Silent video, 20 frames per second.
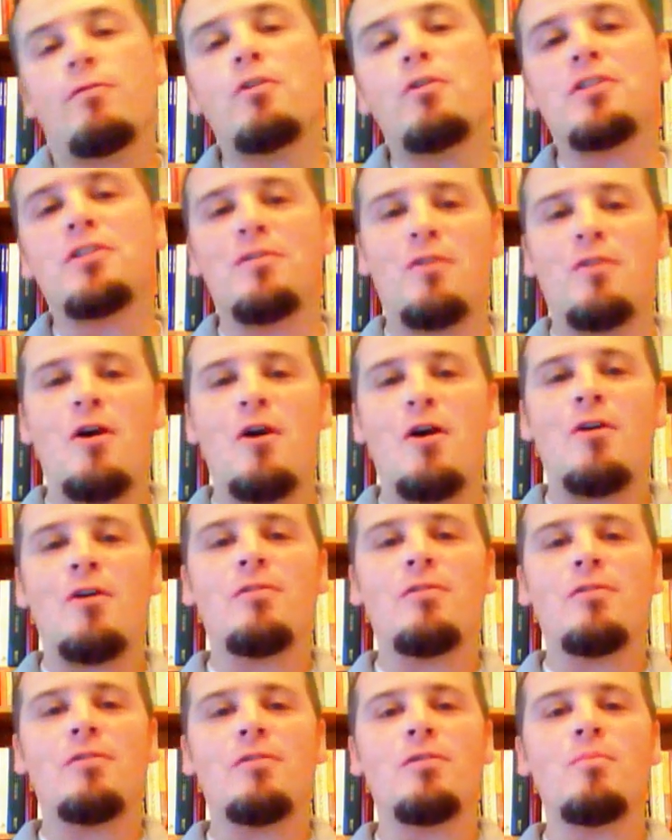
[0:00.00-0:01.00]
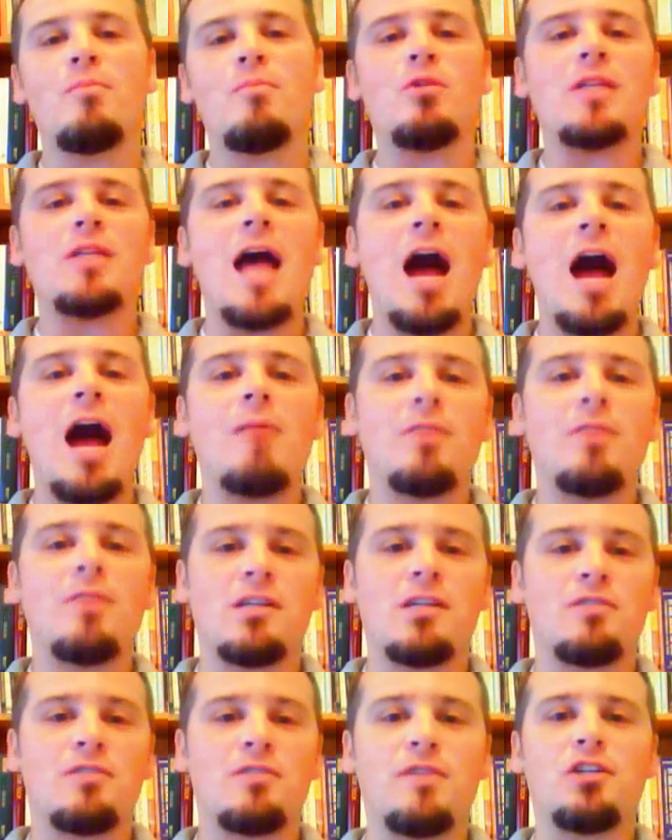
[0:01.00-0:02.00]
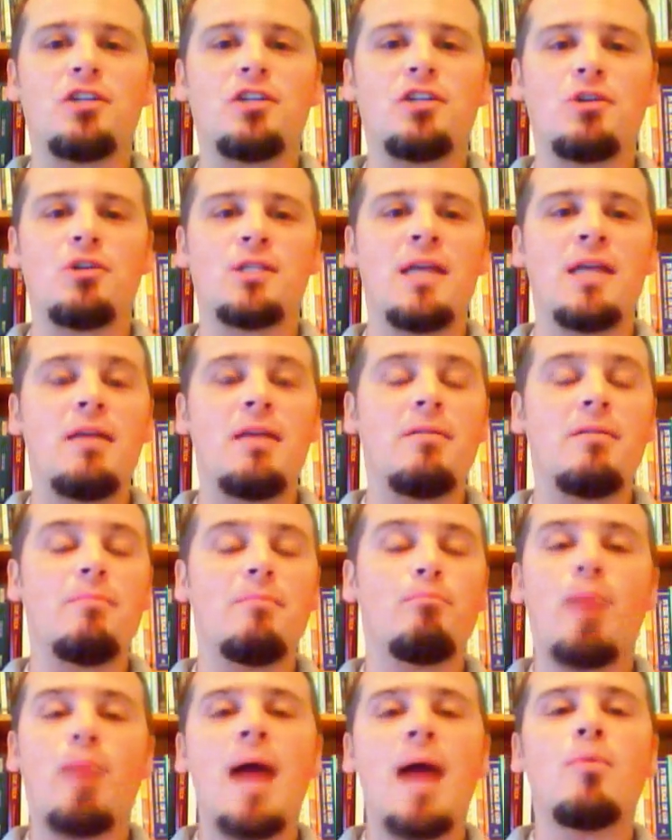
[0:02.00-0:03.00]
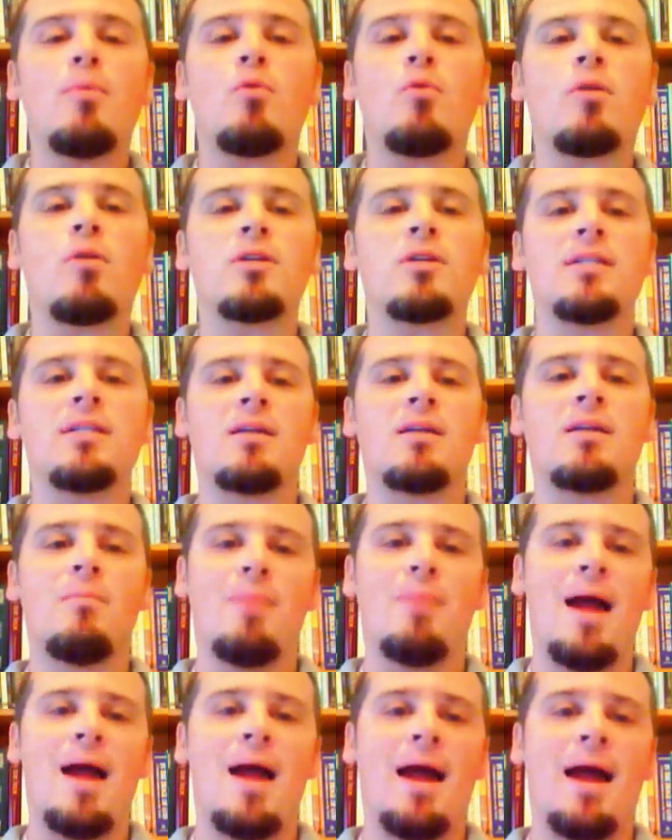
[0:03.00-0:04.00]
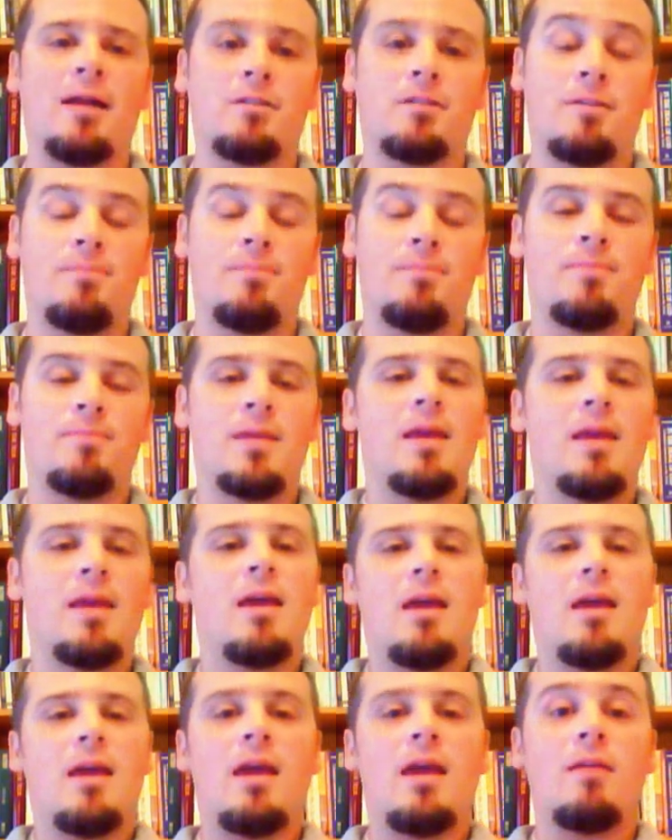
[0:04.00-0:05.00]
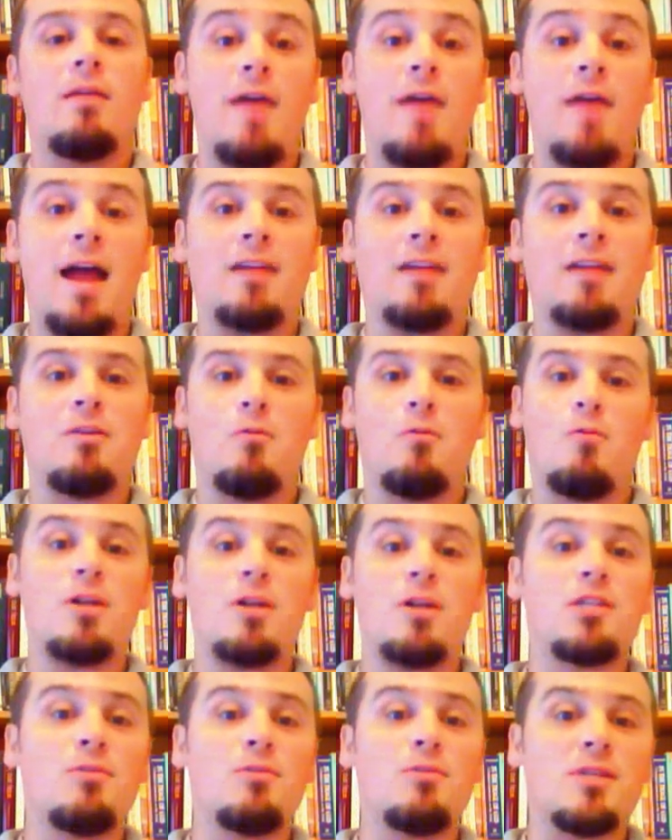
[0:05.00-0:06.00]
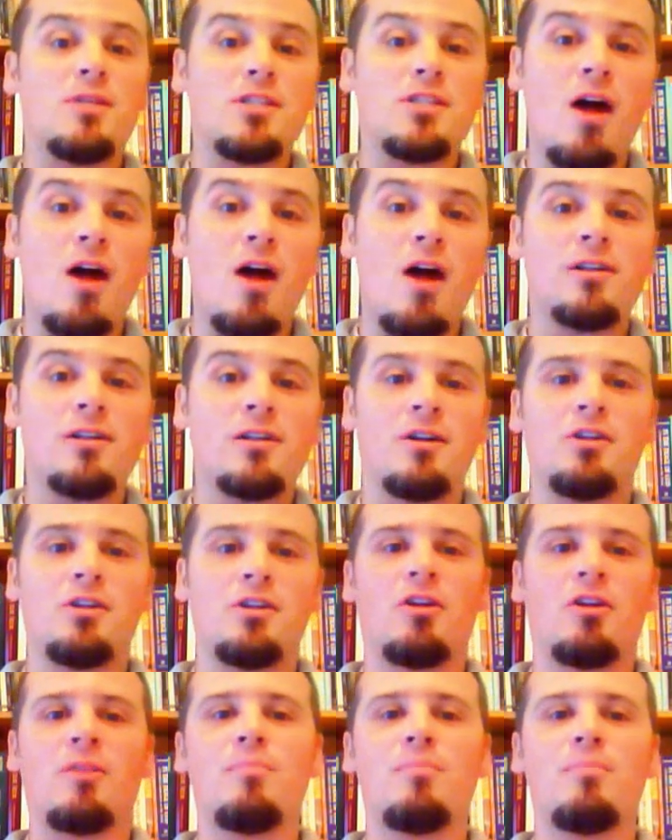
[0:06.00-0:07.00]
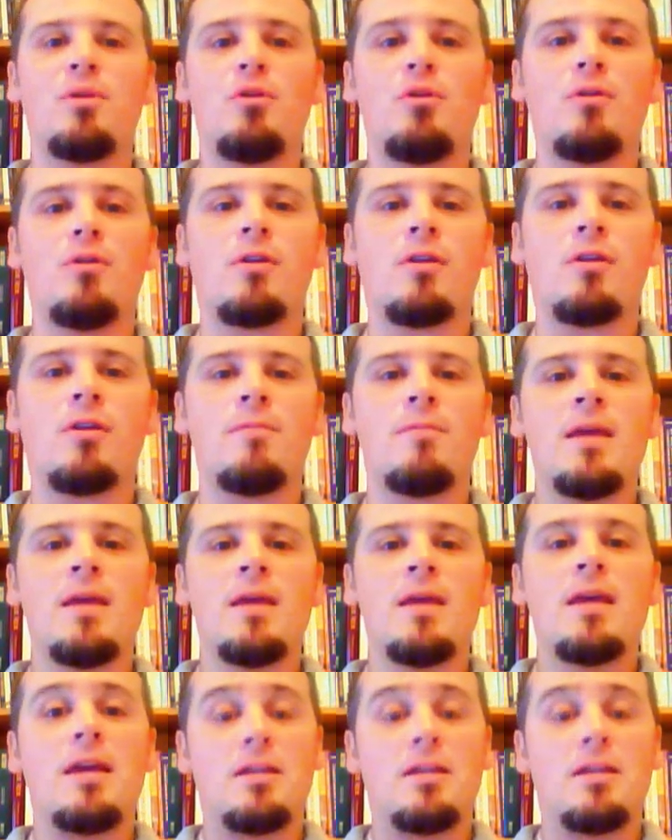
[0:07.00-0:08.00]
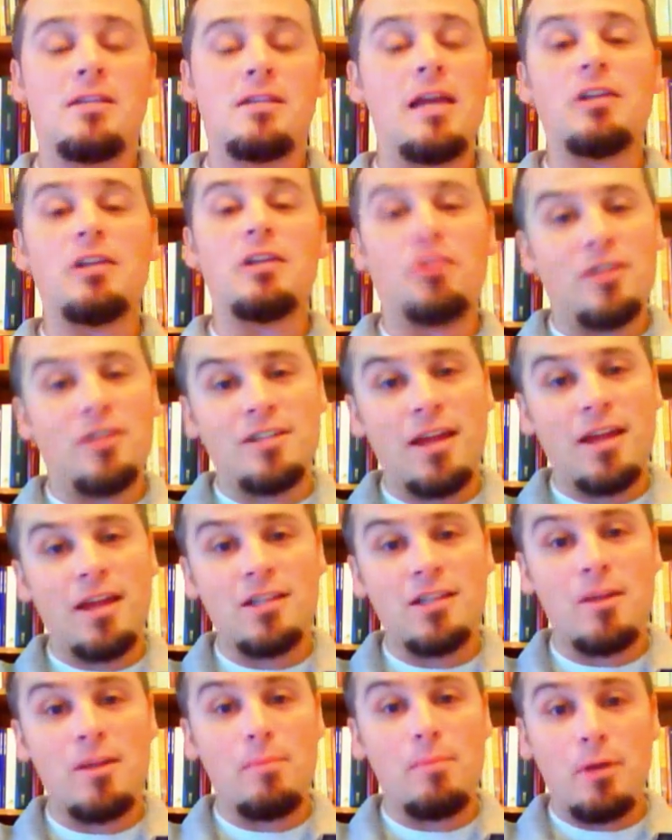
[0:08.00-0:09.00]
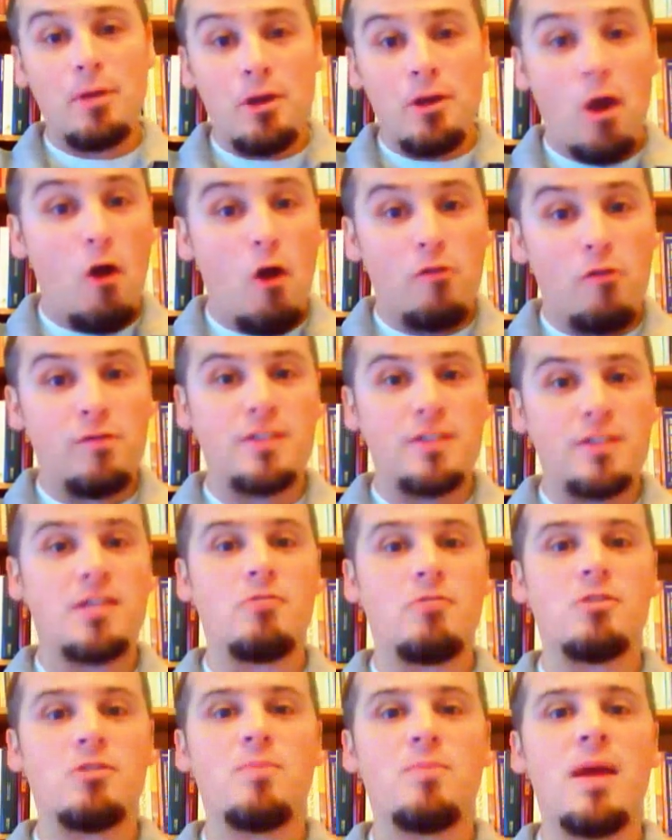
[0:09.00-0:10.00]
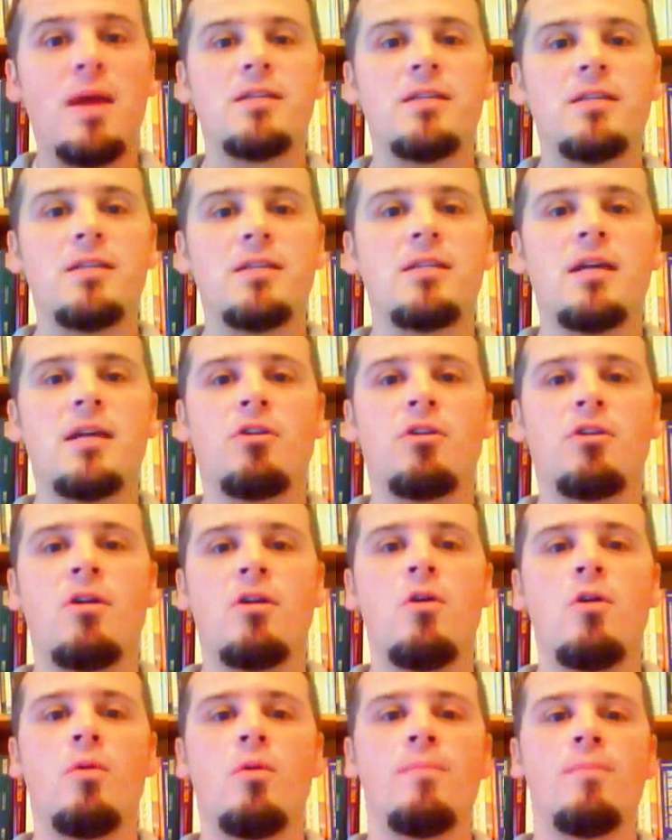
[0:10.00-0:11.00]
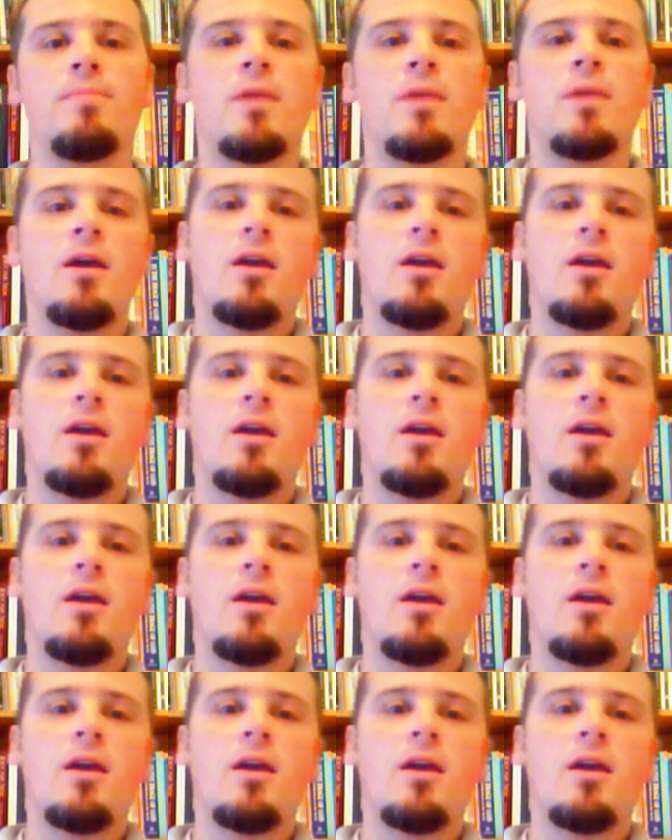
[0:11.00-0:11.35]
First of all, the most obvious feature is that Bibleworks is compact. In fact, once you install it on your computer, it essentially takes up no physical space in your home.